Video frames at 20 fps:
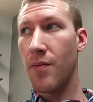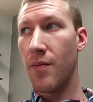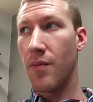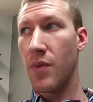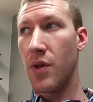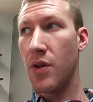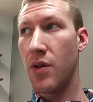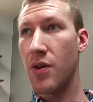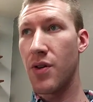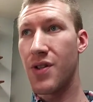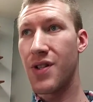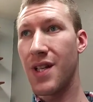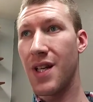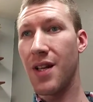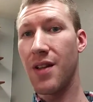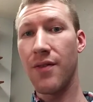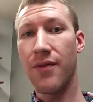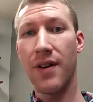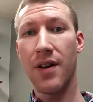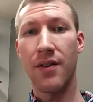you're
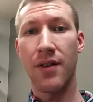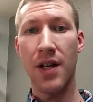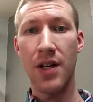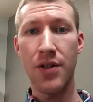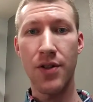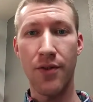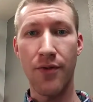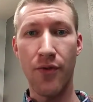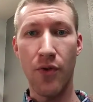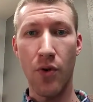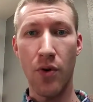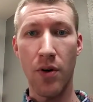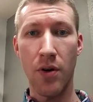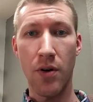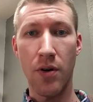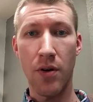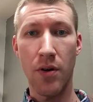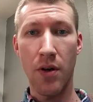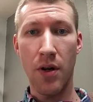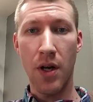setting the foundation
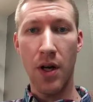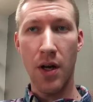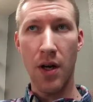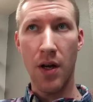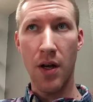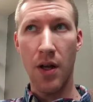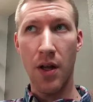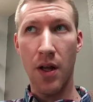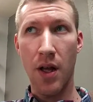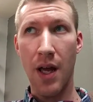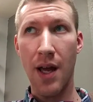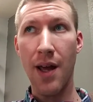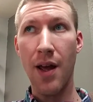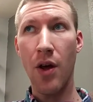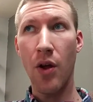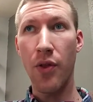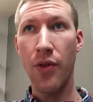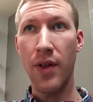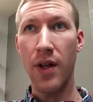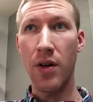for a
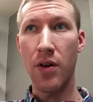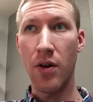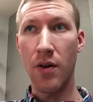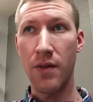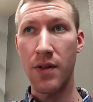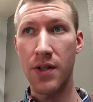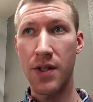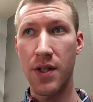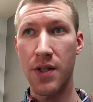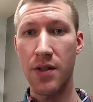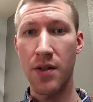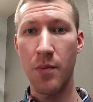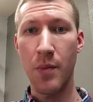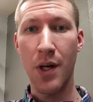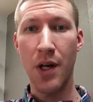healthy nervous system,